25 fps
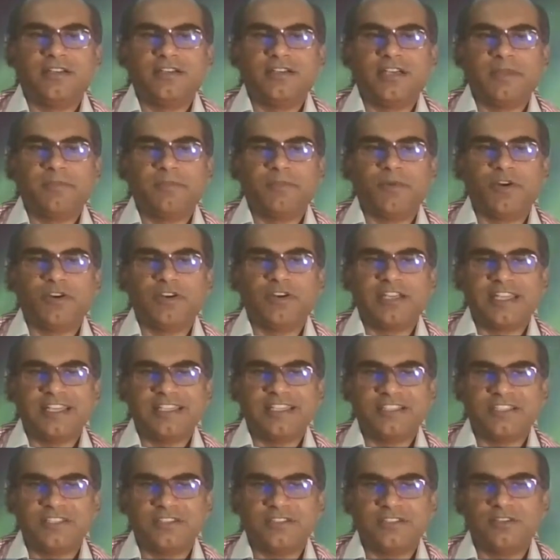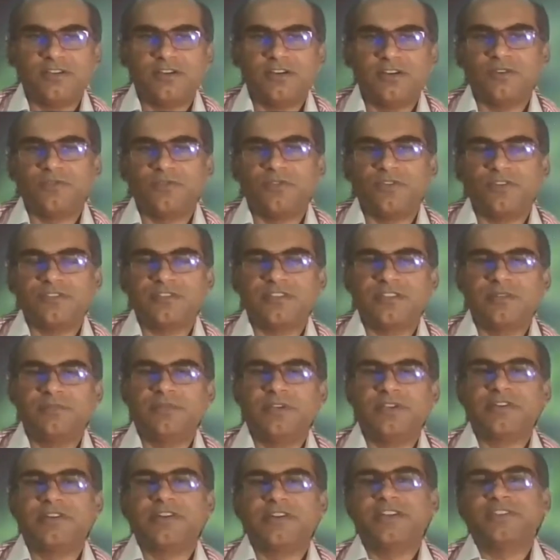deportation or
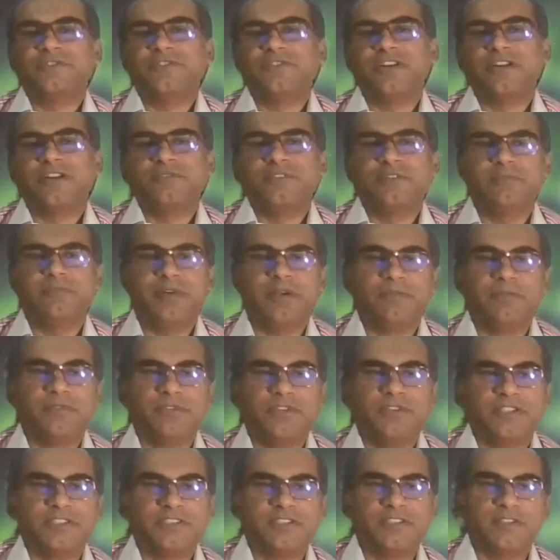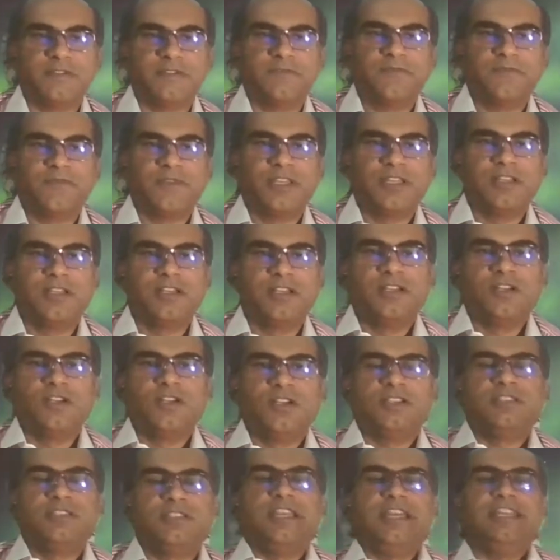forcible transfer of the population.
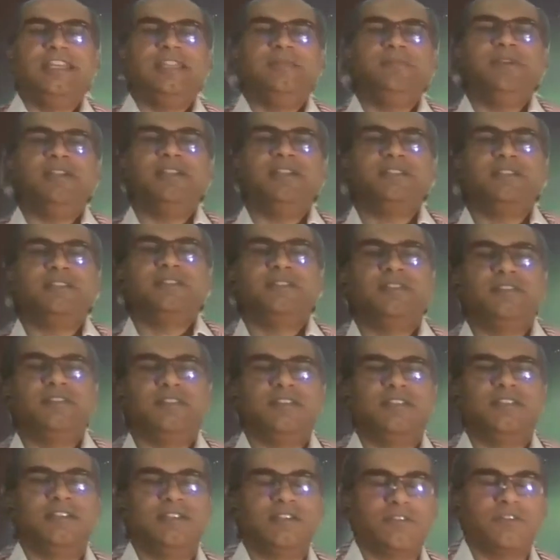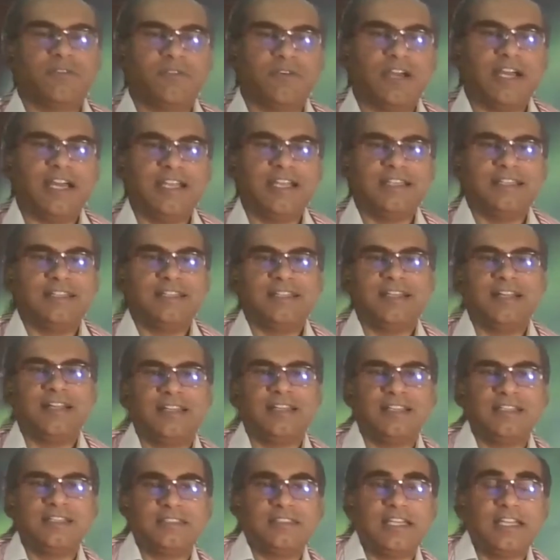The elements required
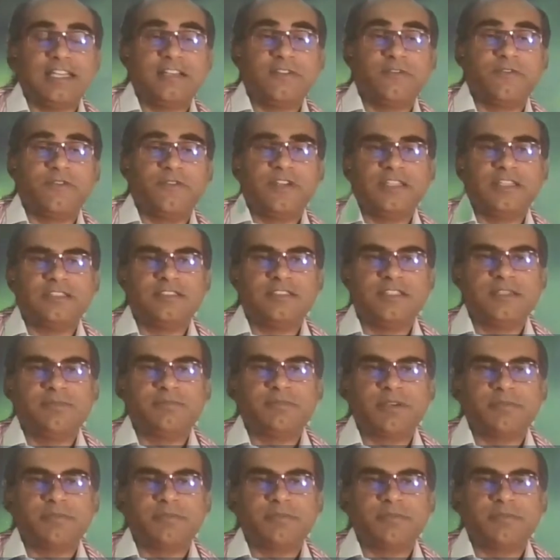regarding that offense, the